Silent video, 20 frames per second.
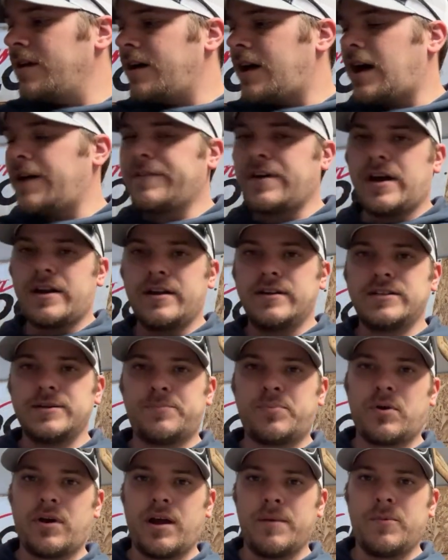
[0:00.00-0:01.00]
I've got to
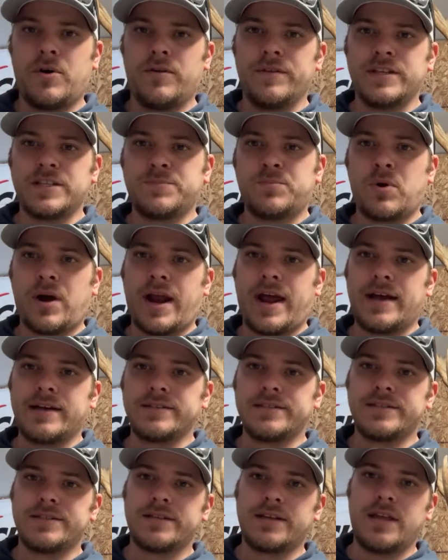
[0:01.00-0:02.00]
deprime all this
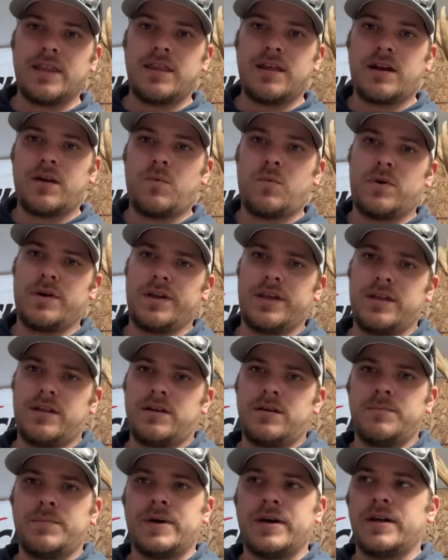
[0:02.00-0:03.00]
brass, and then I want to get
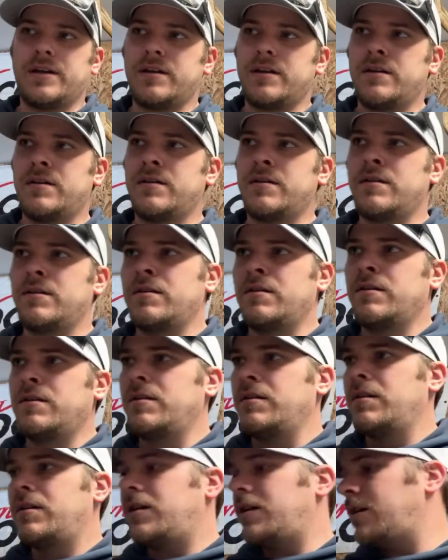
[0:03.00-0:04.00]
into my
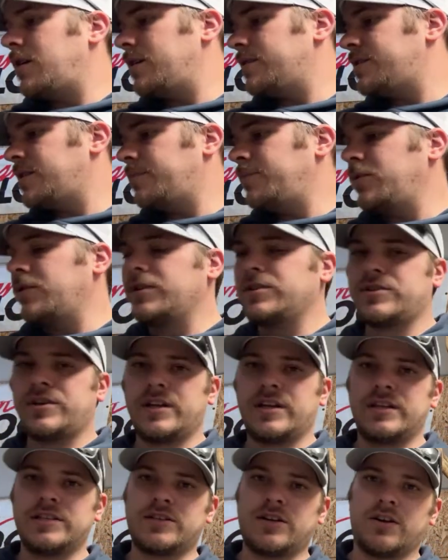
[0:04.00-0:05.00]
tumbler
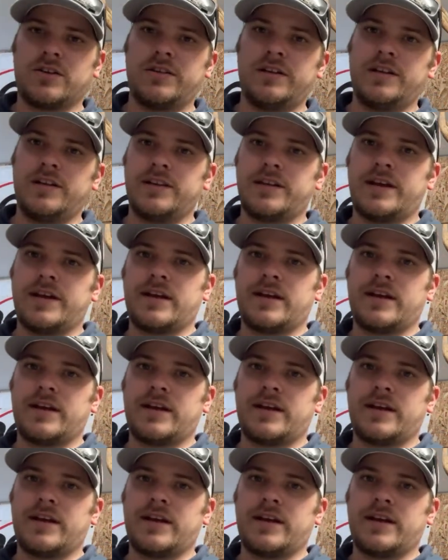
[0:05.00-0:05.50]
so I can start cleaning.